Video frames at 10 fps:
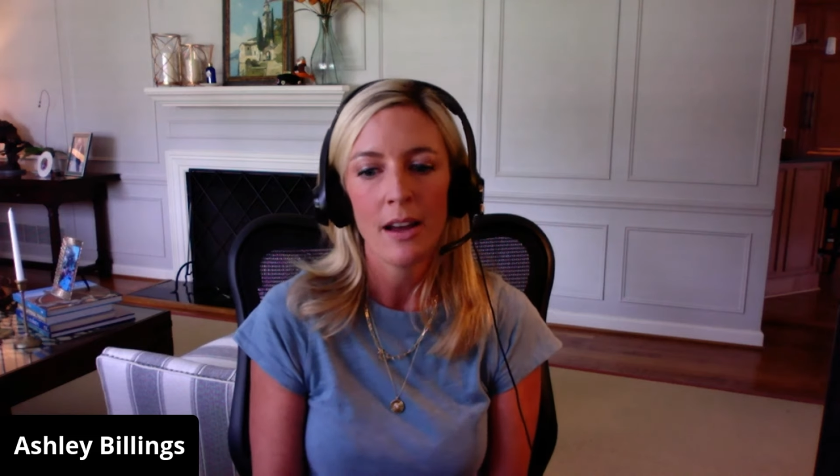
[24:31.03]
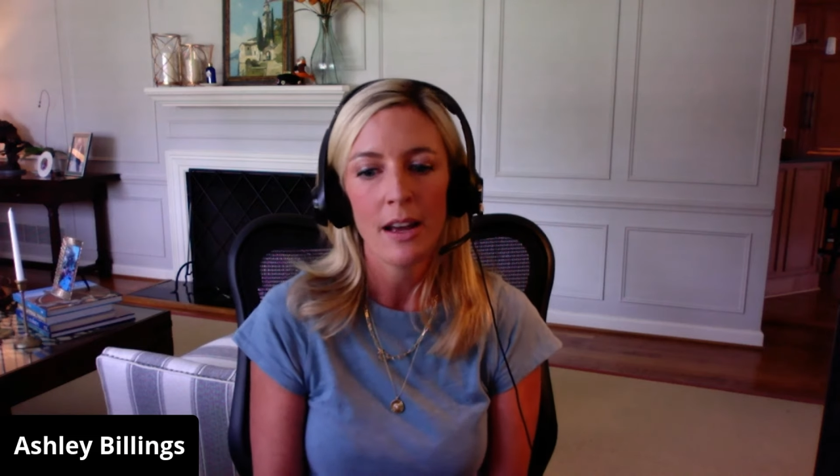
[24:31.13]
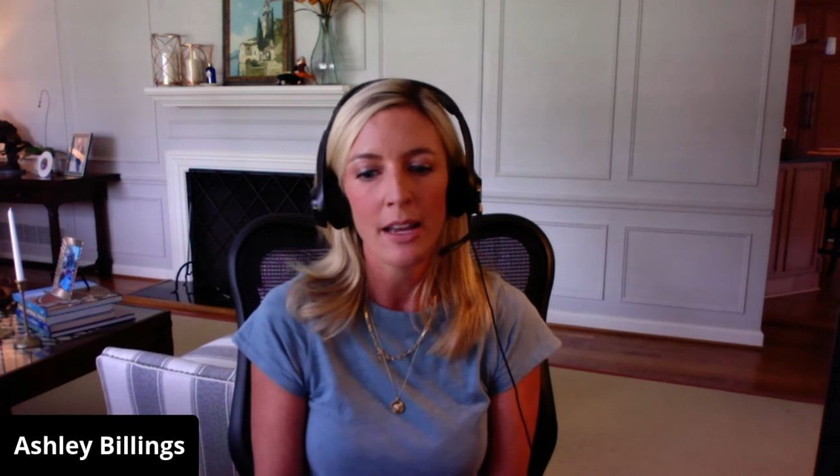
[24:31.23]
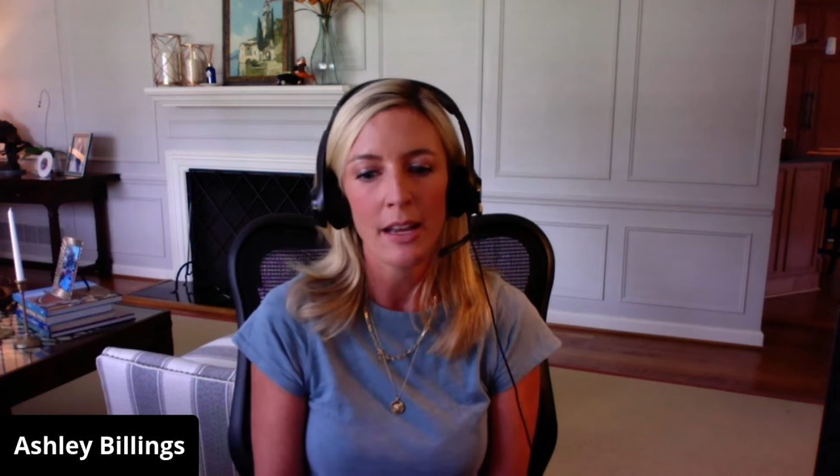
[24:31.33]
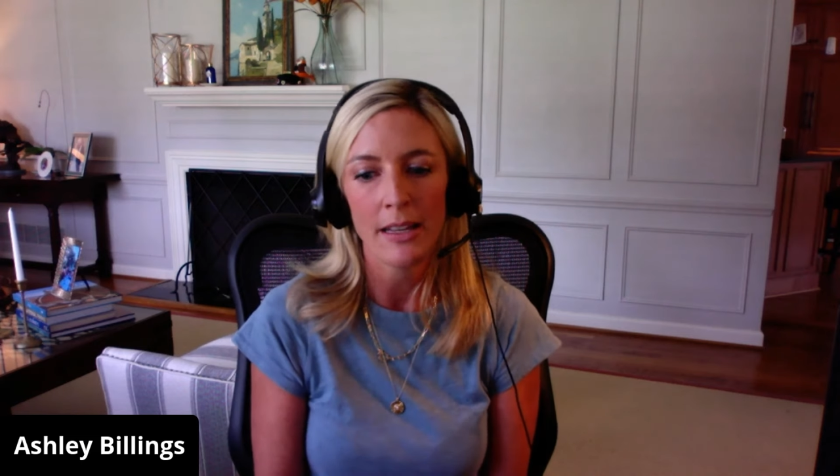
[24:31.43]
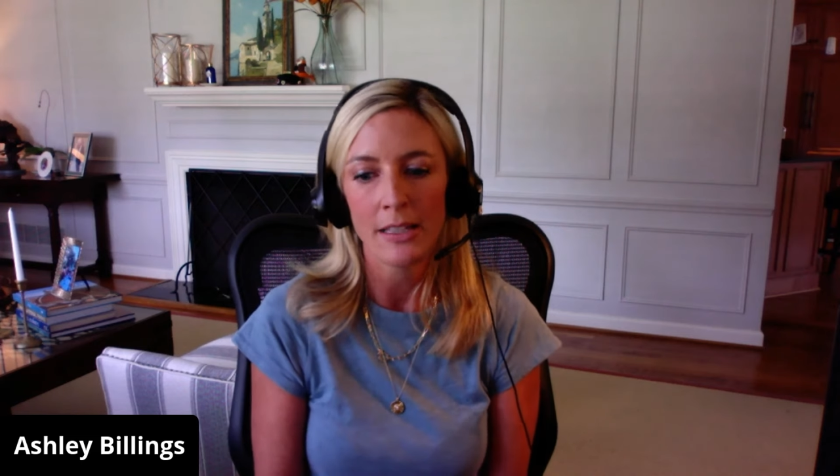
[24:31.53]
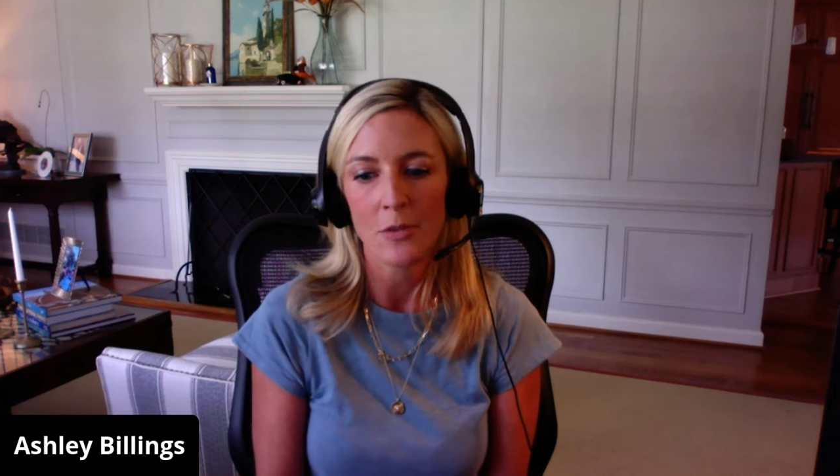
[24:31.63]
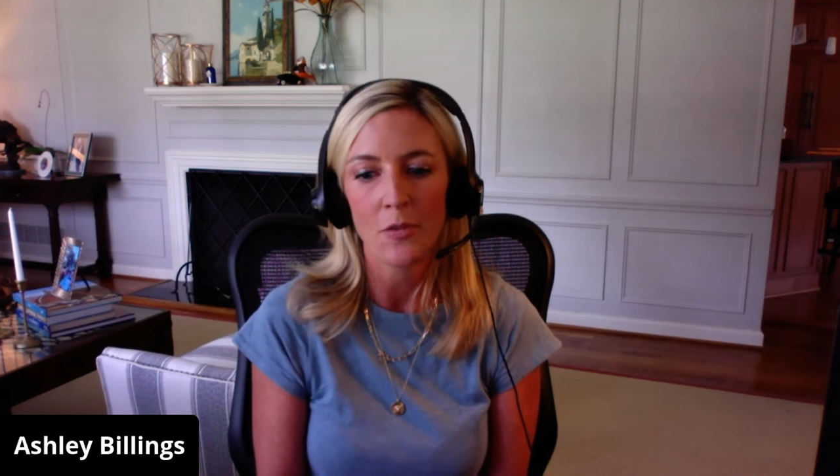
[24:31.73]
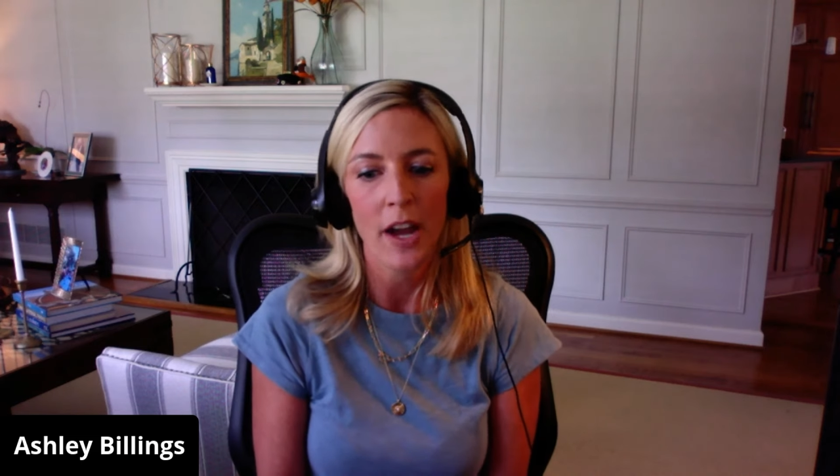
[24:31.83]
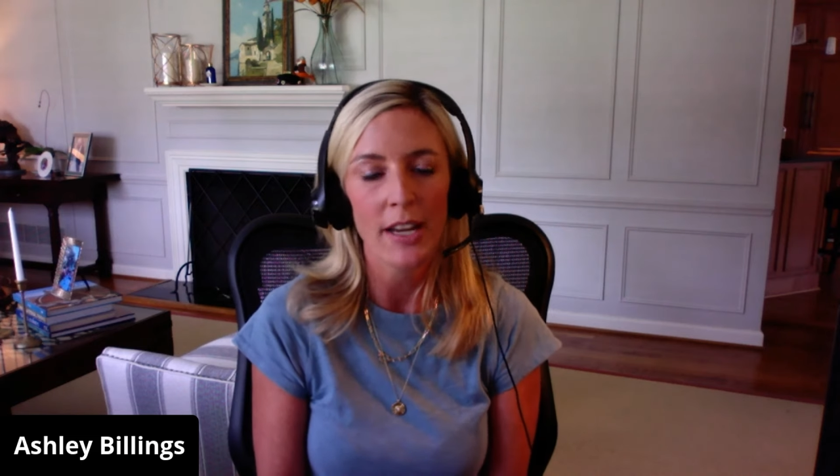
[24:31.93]

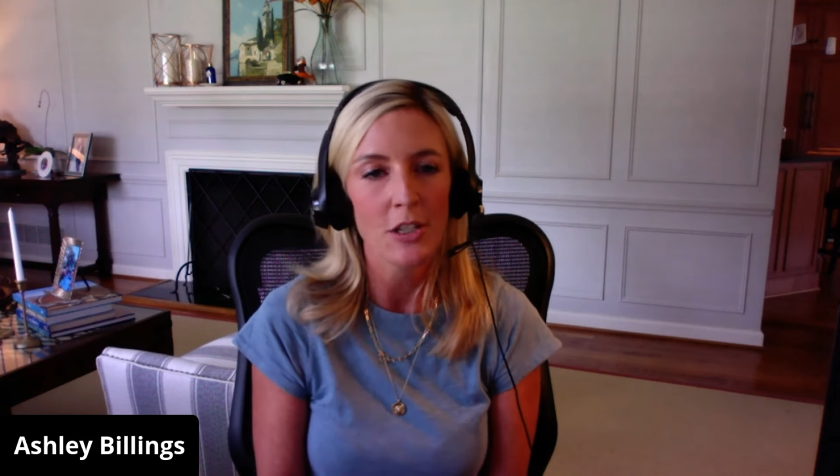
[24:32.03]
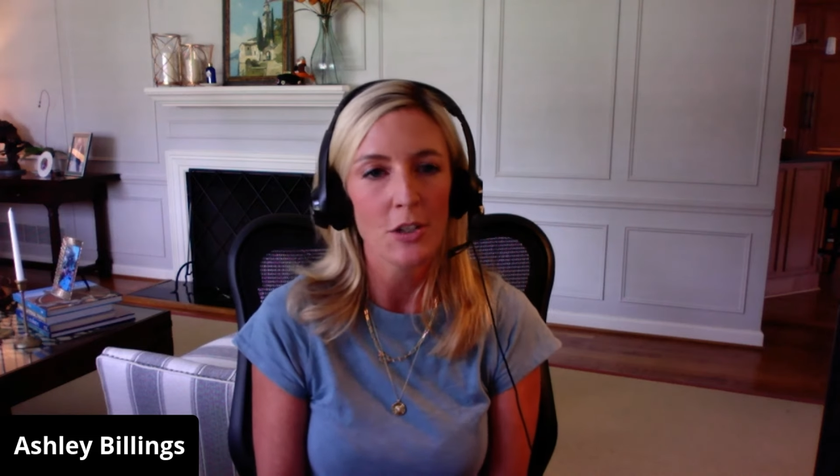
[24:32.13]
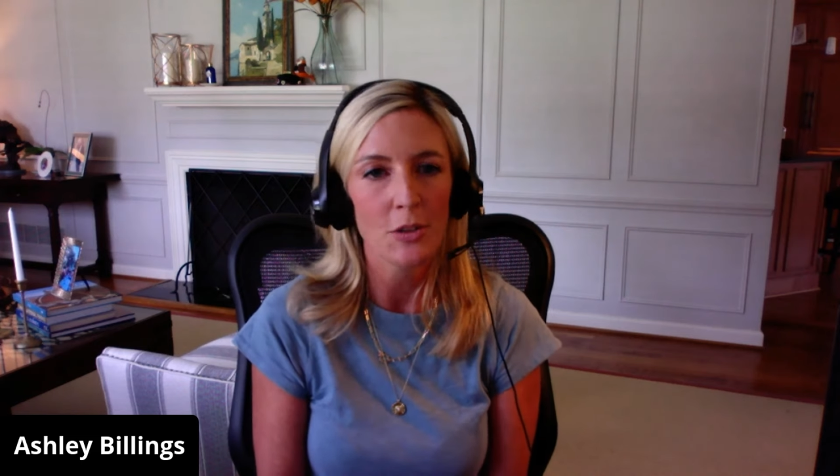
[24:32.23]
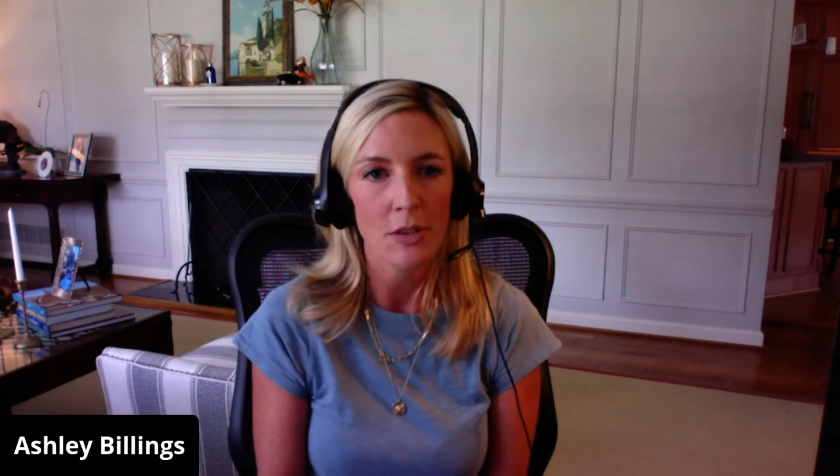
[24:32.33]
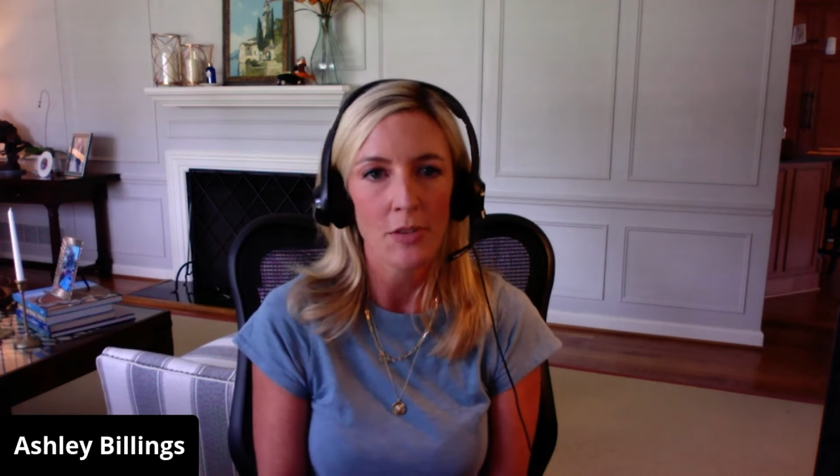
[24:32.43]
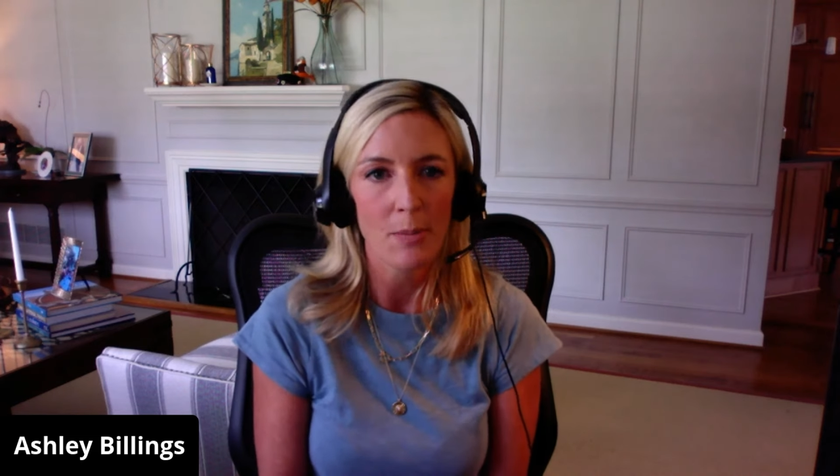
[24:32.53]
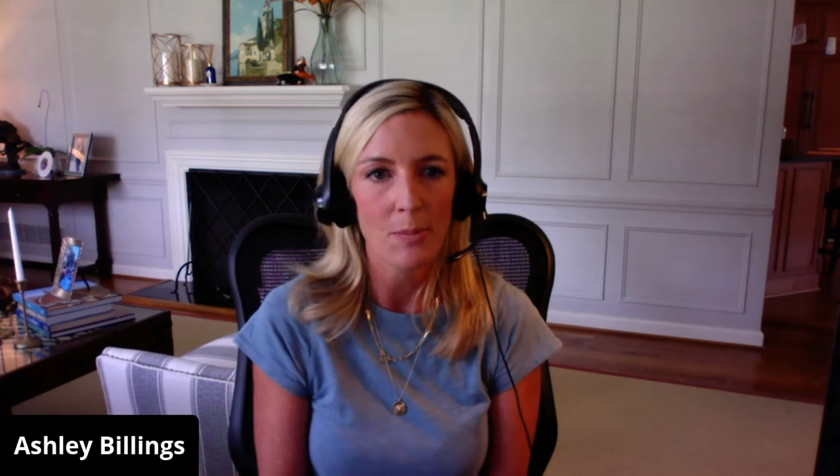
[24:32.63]
It's fine to give them